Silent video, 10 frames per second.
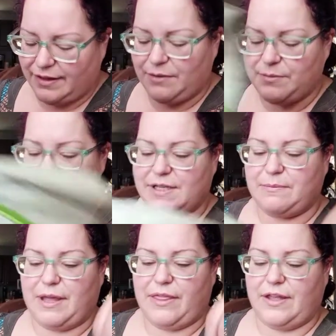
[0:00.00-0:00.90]
That was like my
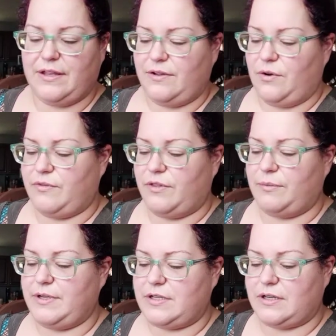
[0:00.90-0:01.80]
thing over the winter.